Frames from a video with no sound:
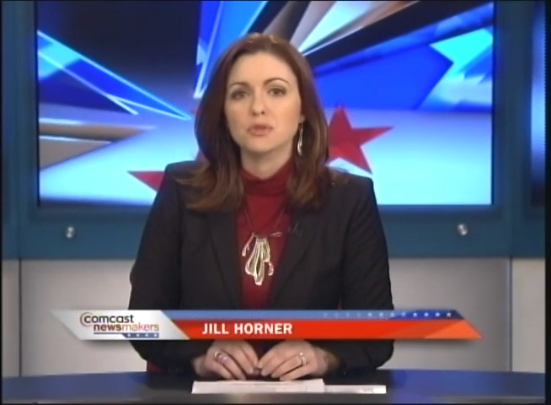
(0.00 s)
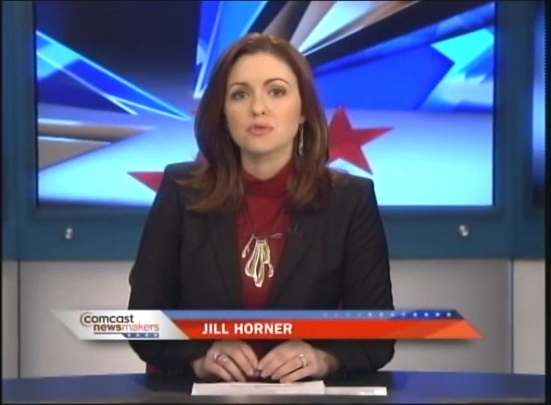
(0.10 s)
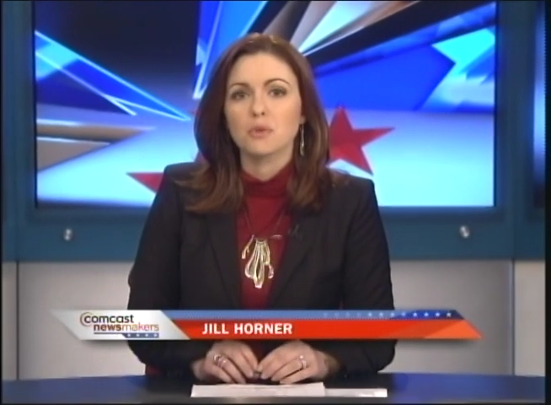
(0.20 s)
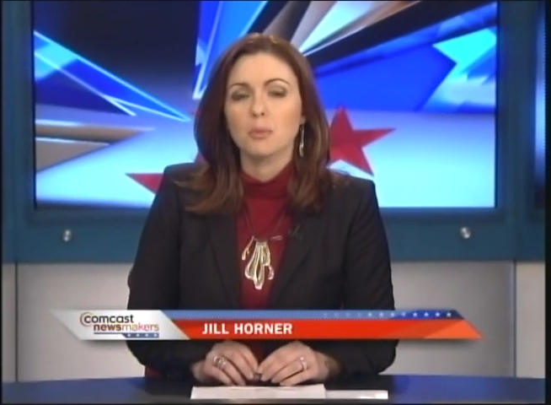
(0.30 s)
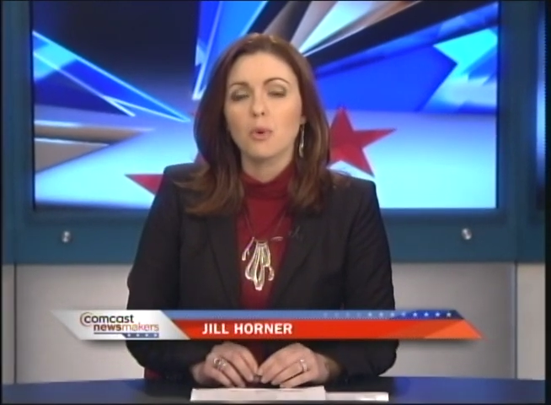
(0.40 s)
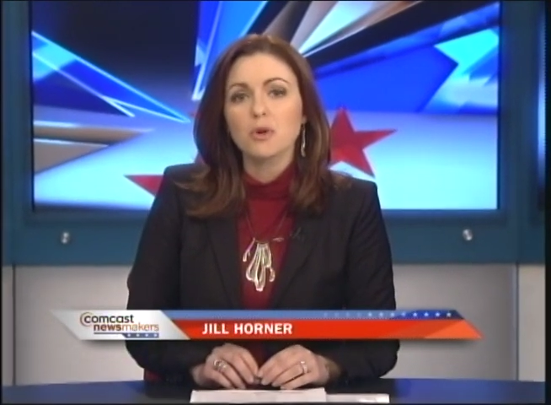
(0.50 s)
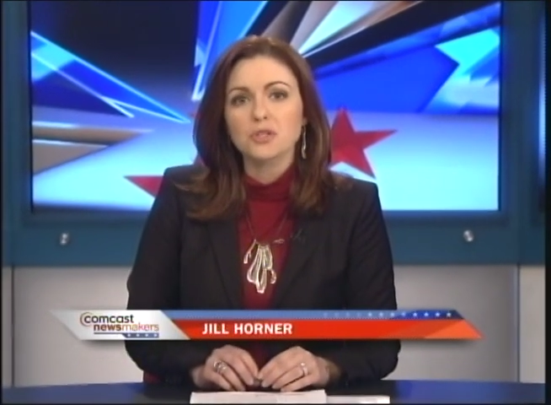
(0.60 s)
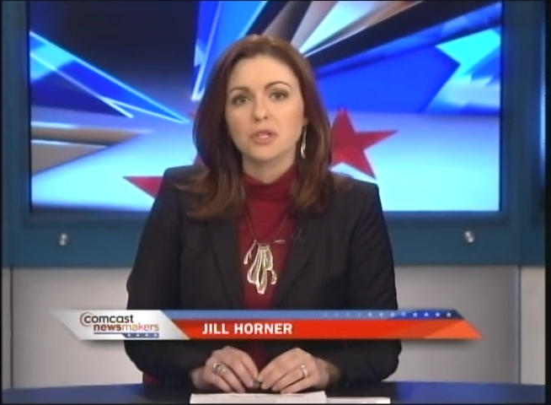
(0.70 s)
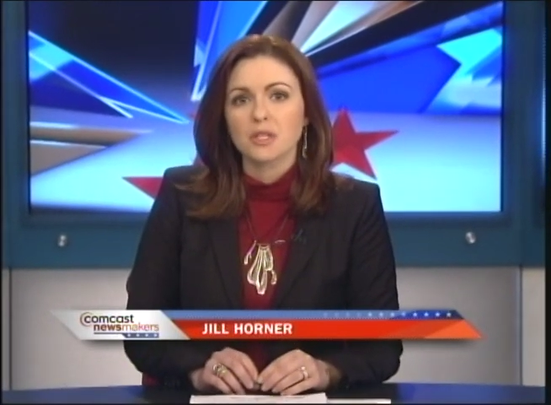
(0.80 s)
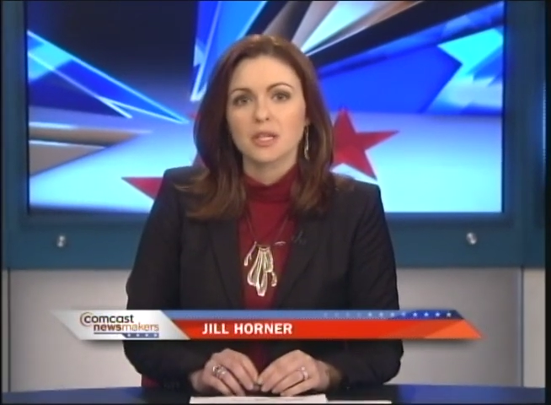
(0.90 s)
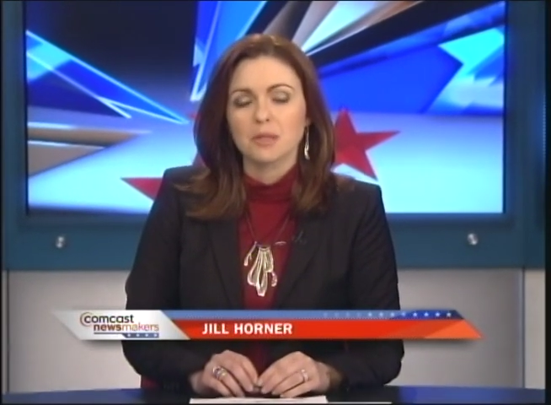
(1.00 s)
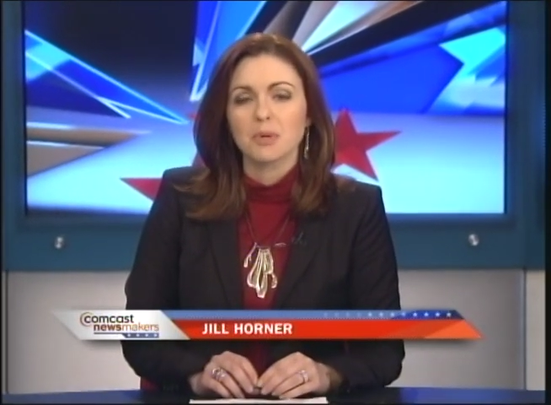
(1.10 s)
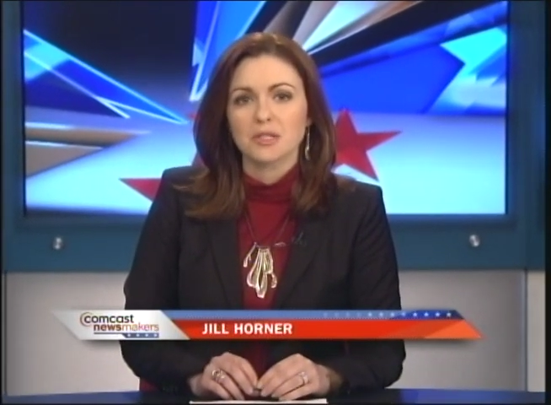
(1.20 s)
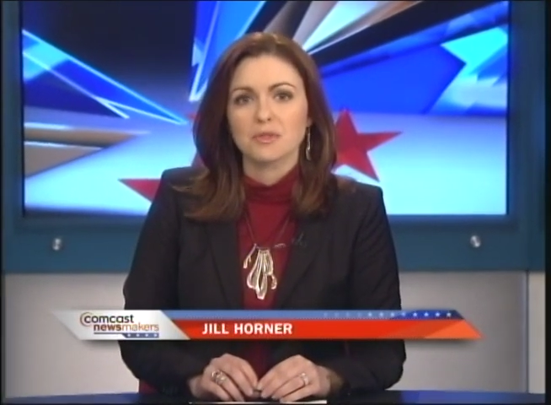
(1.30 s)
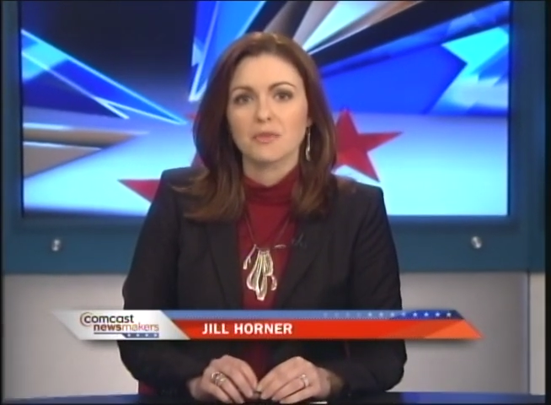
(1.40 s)
for abortion in
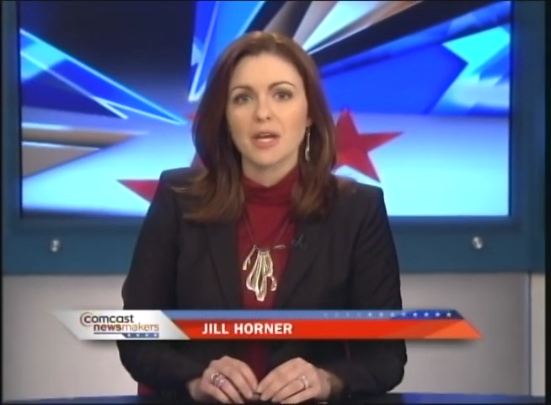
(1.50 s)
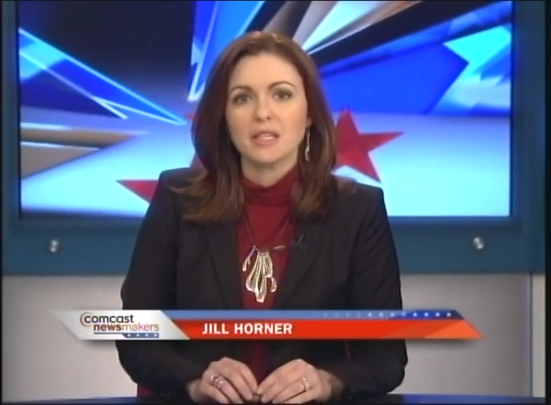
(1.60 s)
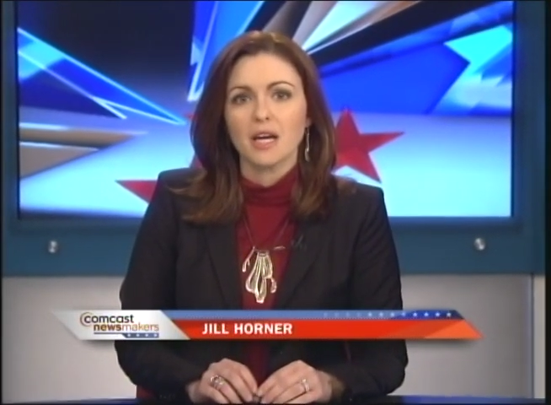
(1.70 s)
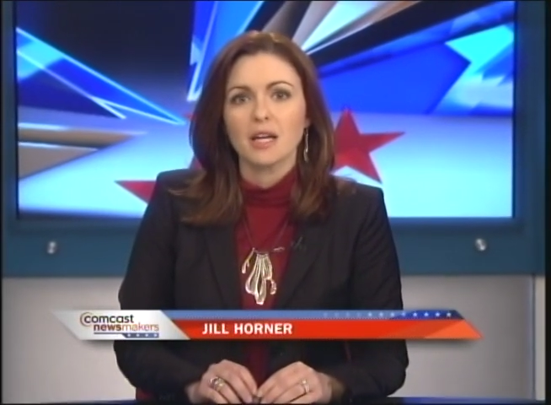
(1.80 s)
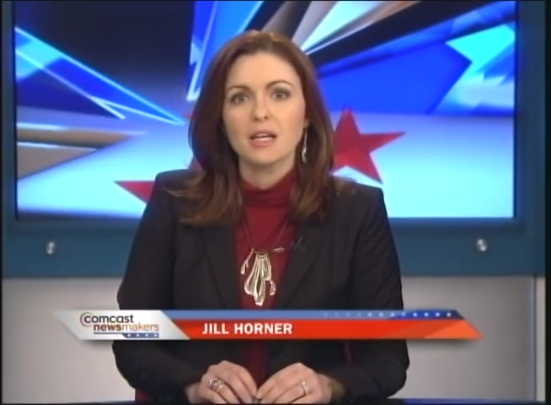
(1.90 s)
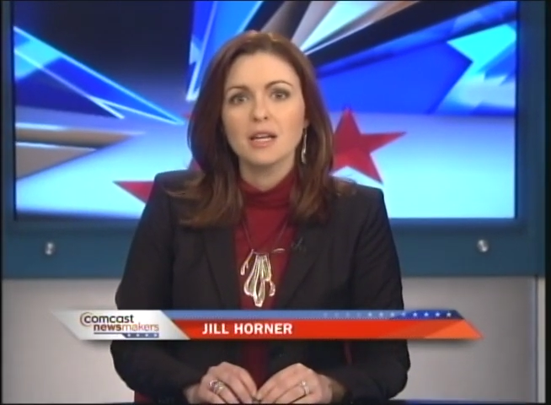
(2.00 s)
Pennsylvania?